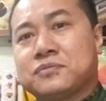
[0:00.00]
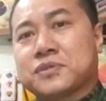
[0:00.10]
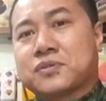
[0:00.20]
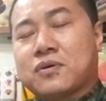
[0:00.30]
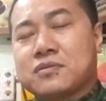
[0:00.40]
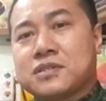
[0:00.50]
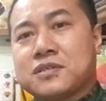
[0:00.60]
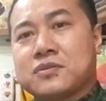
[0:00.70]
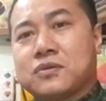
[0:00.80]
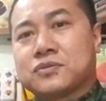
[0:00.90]
was already
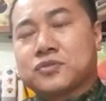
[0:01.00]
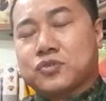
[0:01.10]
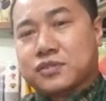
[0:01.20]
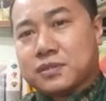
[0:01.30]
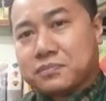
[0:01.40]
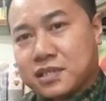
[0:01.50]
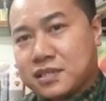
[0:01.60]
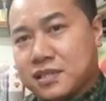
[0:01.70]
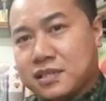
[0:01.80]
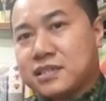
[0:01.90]
known to Joseph Grinnell in